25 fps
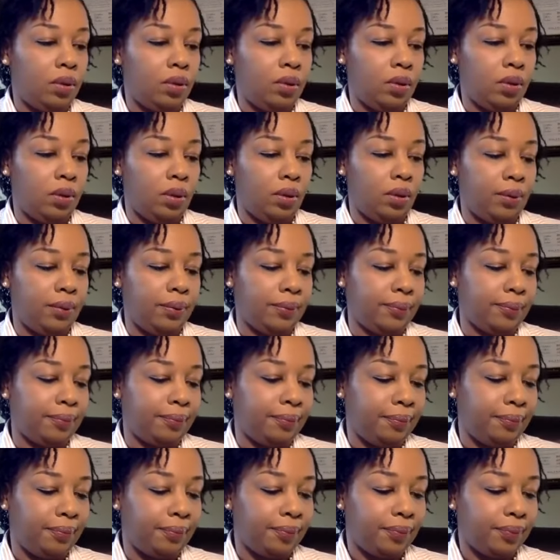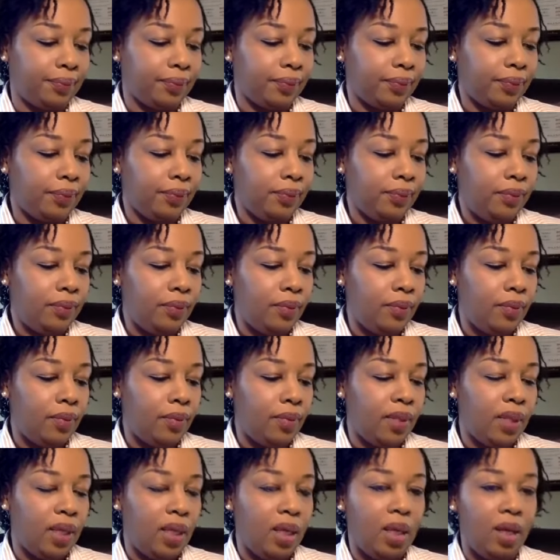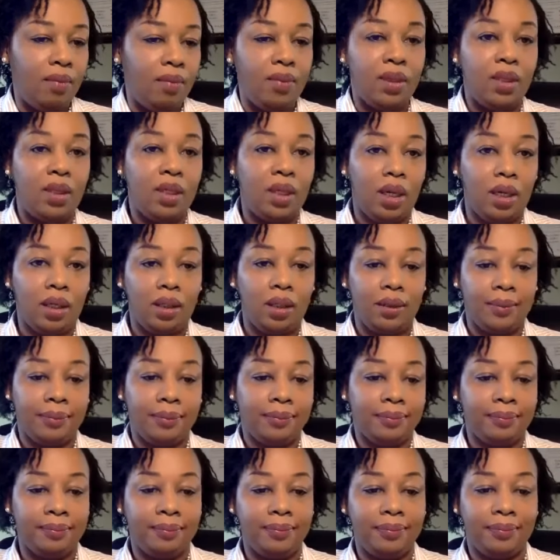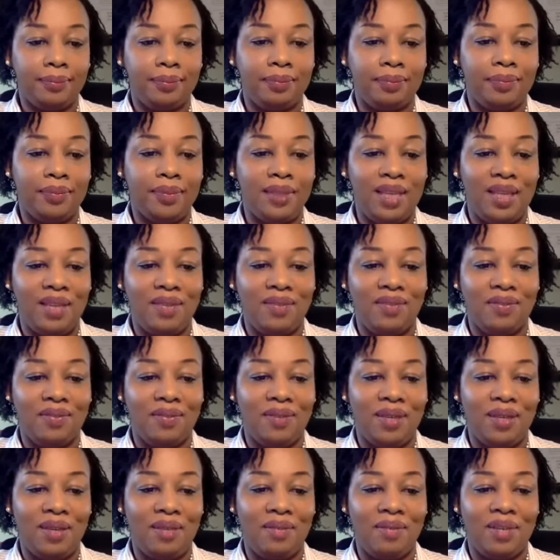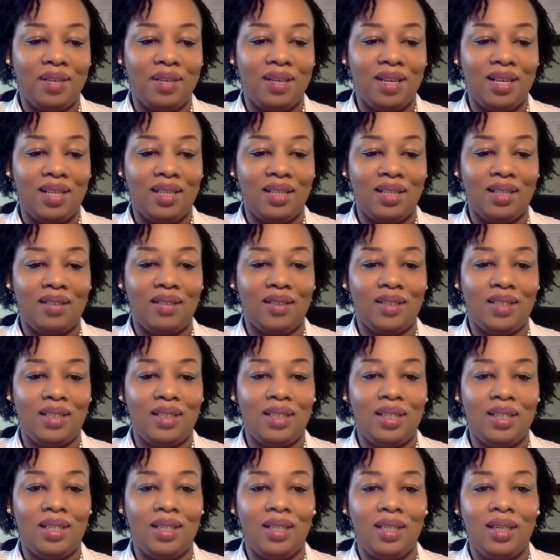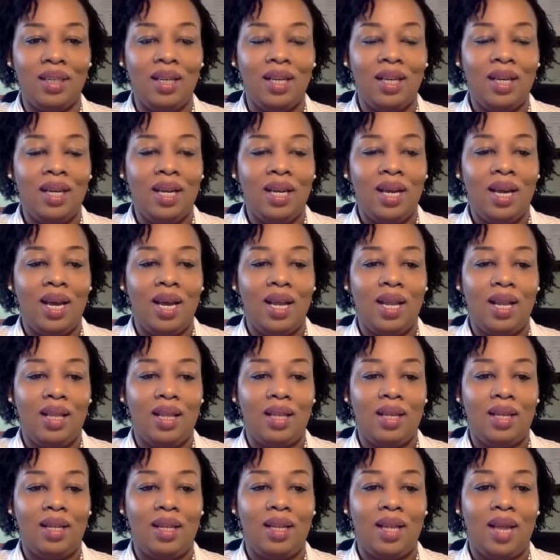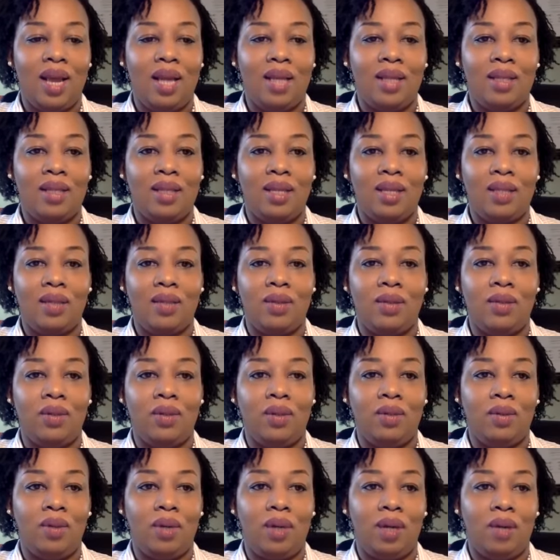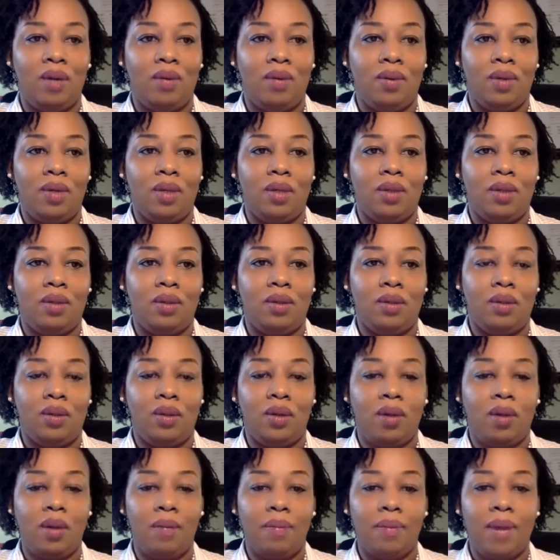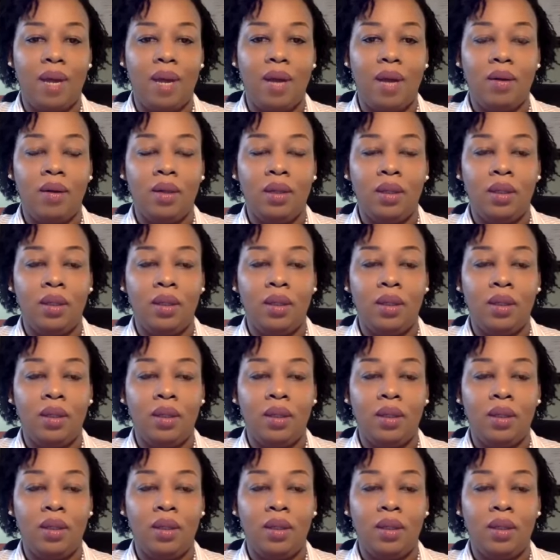let me check if anybody has a question. Other than that, that's really what I wanted to talk about.